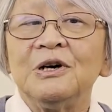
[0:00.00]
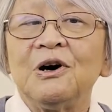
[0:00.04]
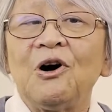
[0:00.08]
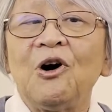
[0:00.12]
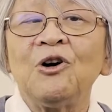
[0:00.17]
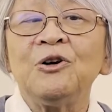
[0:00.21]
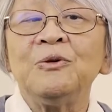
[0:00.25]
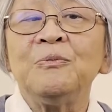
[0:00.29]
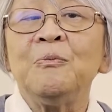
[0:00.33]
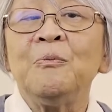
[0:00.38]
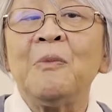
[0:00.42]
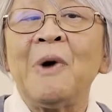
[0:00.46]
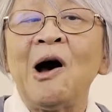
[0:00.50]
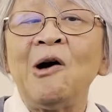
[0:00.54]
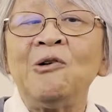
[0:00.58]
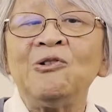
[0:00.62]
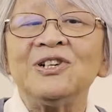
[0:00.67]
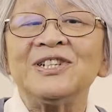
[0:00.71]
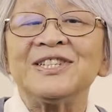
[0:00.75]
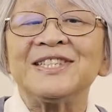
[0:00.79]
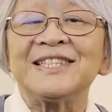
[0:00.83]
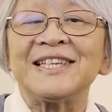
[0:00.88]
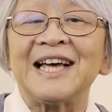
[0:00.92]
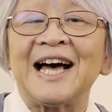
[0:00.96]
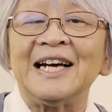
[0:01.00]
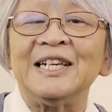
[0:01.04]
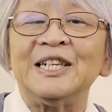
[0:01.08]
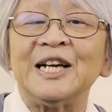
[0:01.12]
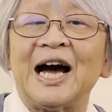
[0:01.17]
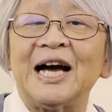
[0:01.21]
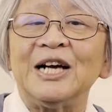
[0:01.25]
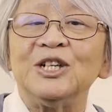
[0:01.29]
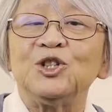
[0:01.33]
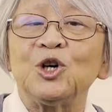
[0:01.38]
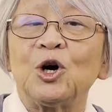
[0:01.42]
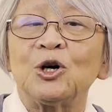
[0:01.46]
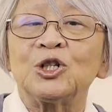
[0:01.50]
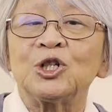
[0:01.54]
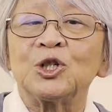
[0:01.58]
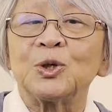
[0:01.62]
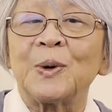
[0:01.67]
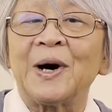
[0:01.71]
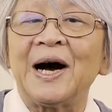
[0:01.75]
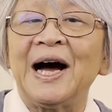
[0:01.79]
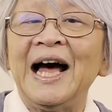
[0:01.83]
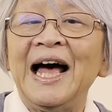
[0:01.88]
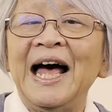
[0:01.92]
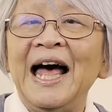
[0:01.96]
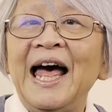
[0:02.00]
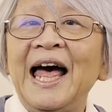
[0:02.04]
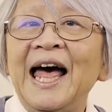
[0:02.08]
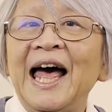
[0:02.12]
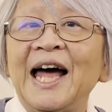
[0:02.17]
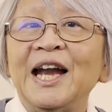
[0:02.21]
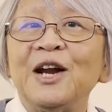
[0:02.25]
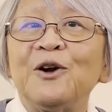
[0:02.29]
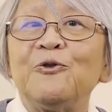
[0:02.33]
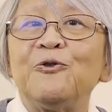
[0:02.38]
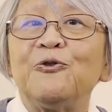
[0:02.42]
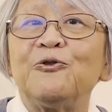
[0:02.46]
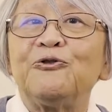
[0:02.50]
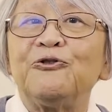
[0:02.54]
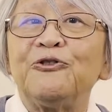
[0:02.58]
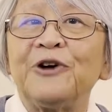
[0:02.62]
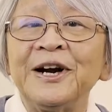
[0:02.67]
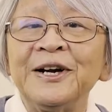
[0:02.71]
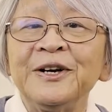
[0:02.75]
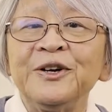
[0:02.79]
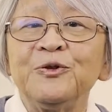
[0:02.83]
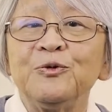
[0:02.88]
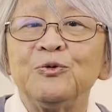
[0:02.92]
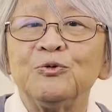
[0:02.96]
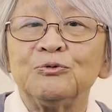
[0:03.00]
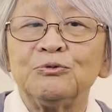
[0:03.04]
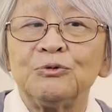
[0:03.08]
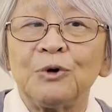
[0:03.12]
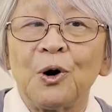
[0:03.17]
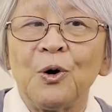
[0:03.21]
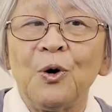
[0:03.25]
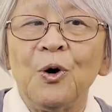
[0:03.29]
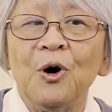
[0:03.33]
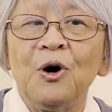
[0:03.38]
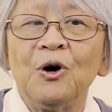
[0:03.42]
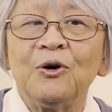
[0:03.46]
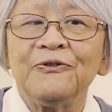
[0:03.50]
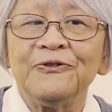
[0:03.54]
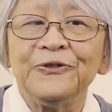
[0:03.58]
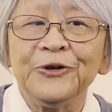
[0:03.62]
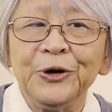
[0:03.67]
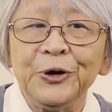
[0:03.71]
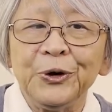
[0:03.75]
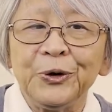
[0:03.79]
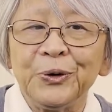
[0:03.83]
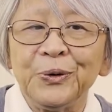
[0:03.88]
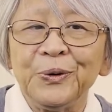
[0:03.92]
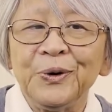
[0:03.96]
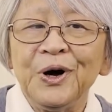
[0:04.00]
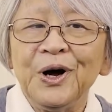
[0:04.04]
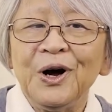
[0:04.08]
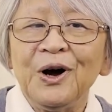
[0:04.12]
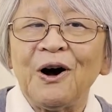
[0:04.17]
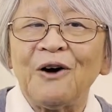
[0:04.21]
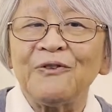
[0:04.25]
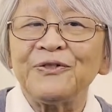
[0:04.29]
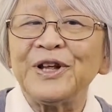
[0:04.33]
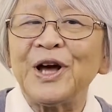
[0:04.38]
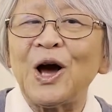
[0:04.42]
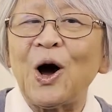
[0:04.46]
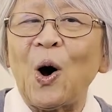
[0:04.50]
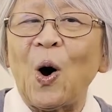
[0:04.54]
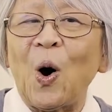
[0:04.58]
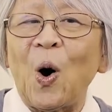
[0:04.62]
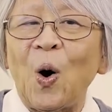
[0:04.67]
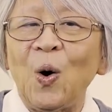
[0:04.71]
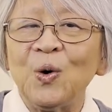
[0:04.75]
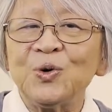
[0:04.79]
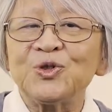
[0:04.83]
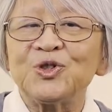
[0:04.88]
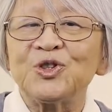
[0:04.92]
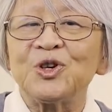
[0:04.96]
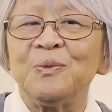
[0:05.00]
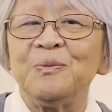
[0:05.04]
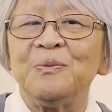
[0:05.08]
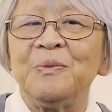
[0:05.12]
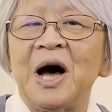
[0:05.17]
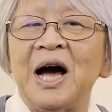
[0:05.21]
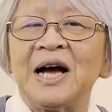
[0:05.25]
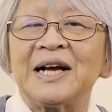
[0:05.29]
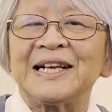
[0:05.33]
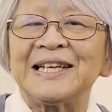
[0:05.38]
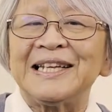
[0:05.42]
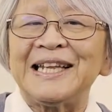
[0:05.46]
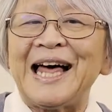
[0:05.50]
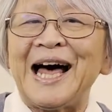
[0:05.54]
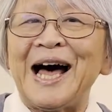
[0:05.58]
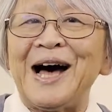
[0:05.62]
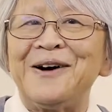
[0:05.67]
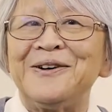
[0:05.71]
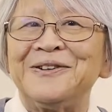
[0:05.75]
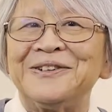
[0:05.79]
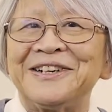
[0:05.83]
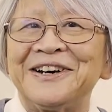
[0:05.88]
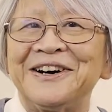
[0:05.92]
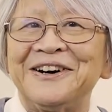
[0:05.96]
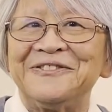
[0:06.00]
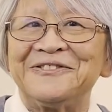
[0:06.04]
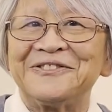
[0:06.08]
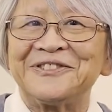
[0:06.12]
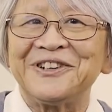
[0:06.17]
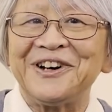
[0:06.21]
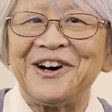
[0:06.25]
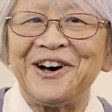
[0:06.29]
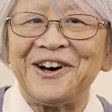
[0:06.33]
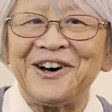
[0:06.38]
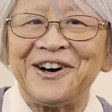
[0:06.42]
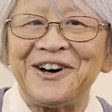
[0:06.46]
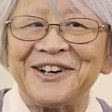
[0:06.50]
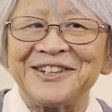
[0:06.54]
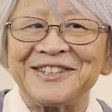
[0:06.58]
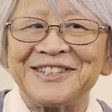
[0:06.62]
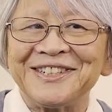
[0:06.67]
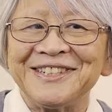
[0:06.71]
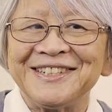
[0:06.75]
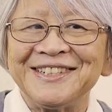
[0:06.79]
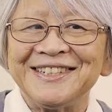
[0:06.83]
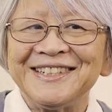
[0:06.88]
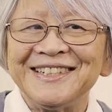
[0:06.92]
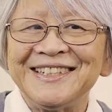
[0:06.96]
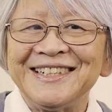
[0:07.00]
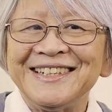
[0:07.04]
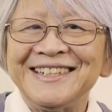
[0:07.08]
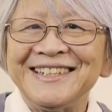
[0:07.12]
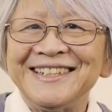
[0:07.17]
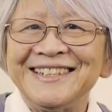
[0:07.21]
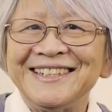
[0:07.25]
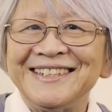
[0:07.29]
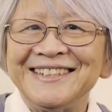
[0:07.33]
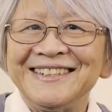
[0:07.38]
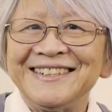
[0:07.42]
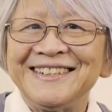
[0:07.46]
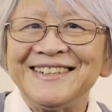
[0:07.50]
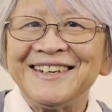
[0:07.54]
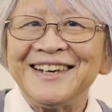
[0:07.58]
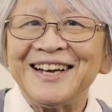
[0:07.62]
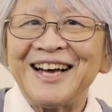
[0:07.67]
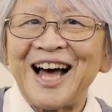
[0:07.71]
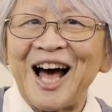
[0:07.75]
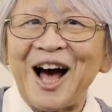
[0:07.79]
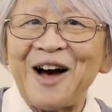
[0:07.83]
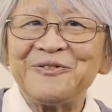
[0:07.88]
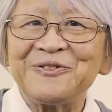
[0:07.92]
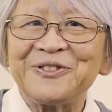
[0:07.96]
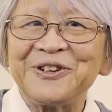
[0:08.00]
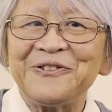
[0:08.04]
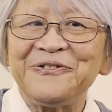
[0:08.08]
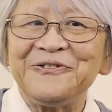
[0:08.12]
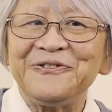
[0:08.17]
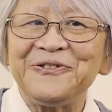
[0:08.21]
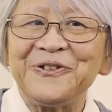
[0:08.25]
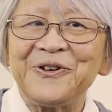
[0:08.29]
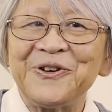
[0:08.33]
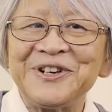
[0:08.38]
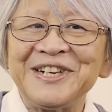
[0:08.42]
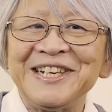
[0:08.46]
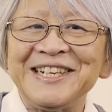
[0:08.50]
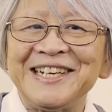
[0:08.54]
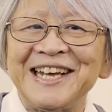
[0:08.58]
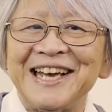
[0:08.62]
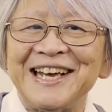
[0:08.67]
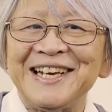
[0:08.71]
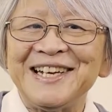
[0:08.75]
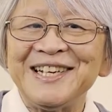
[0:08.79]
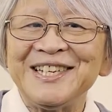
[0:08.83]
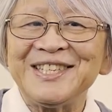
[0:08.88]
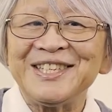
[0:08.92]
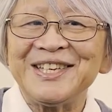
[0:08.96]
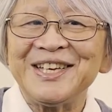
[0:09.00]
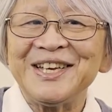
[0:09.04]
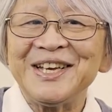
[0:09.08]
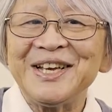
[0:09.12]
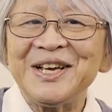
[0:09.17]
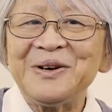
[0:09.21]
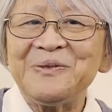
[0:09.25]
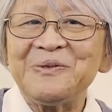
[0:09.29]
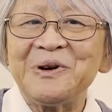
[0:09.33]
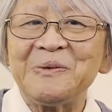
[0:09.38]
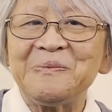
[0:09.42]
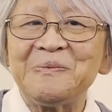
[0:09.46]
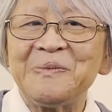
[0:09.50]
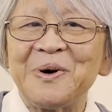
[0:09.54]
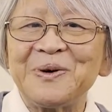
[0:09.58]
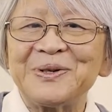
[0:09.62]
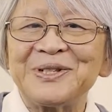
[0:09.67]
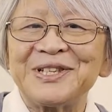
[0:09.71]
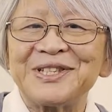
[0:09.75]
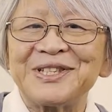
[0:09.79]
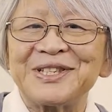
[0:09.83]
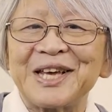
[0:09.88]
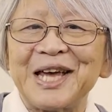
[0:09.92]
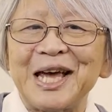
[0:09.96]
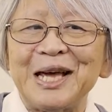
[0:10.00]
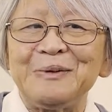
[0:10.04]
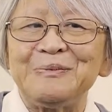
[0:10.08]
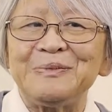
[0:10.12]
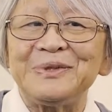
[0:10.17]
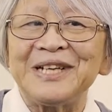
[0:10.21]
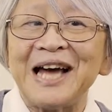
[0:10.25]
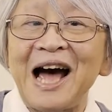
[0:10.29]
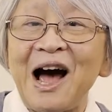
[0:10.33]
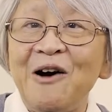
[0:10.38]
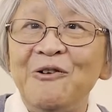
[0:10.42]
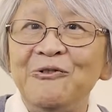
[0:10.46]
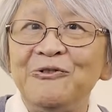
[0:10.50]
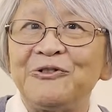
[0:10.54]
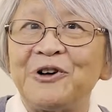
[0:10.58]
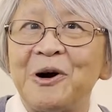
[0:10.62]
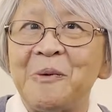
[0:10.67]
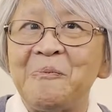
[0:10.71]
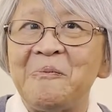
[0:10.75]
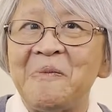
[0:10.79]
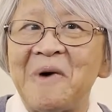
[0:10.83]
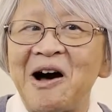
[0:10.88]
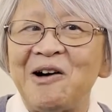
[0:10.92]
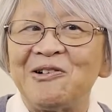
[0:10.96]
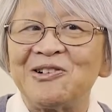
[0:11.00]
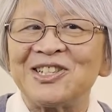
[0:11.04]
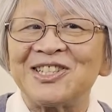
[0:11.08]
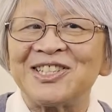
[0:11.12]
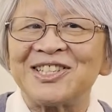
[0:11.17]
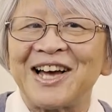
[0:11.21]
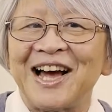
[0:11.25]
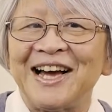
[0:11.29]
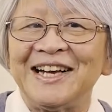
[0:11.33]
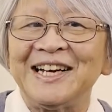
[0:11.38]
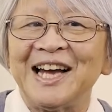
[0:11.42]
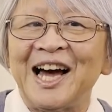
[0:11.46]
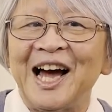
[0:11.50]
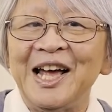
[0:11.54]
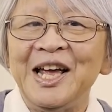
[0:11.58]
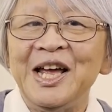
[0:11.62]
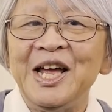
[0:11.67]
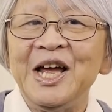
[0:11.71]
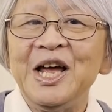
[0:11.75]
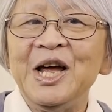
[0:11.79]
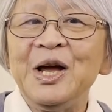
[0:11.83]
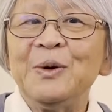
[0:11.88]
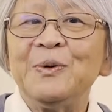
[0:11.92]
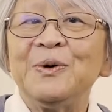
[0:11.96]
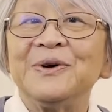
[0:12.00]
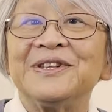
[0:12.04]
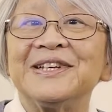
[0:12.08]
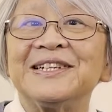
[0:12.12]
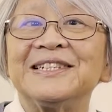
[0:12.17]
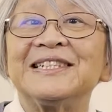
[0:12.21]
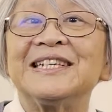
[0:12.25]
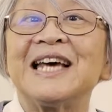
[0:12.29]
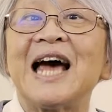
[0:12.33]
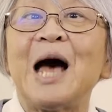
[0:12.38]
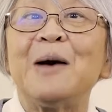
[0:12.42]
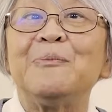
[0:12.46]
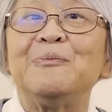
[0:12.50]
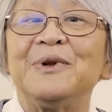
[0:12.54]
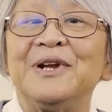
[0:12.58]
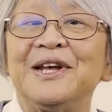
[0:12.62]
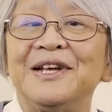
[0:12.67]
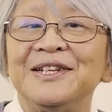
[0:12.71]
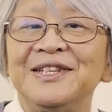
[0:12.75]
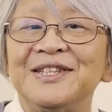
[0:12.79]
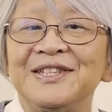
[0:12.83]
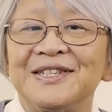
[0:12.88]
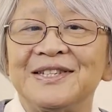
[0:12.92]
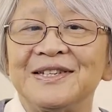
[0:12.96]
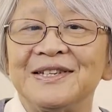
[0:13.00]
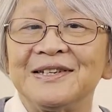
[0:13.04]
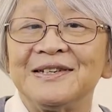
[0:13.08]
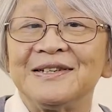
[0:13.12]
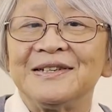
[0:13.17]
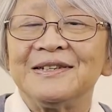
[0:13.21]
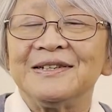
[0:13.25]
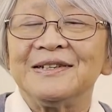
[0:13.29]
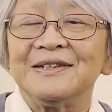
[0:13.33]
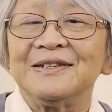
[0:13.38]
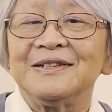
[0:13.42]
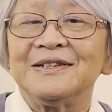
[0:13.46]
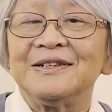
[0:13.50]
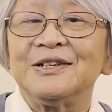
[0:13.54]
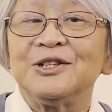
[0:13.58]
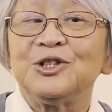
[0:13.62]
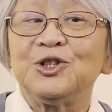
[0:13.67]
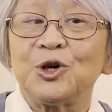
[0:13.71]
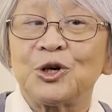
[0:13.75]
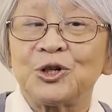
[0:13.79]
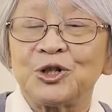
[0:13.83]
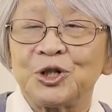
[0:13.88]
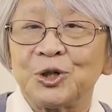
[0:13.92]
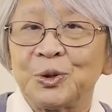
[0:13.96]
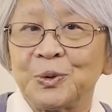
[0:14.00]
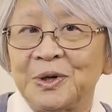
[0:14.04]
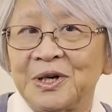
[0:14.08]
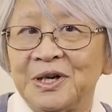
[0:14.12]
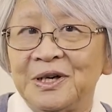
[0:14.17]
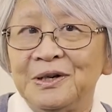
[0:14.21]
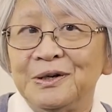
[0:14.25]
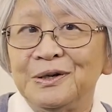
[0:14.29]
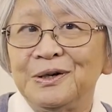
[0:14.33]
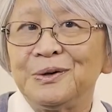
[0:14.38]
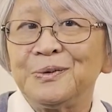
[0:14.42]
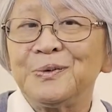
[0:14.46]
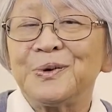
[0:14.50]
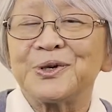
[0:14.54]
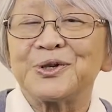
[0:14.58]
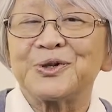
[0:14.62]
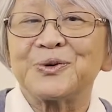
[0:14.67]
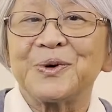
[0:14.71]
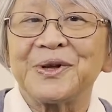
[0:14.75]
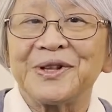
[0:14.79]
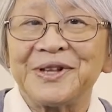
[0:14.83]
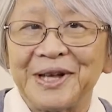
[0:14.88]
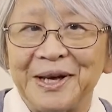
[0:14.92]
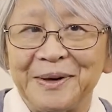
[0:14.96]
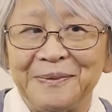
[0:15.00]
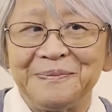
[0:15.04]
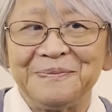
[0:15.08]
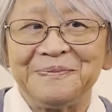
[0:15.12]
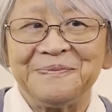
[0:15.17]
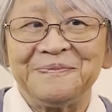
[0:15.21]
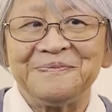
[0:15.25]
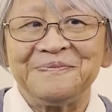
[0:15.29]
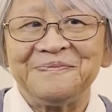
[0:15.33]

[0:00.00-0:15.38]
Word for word: On Mount Sinai, Joshua had a front row view of the awesome cloud of God. After 40 days, when Moses came down from Mount Sinai with the tablets, Joshua was with him.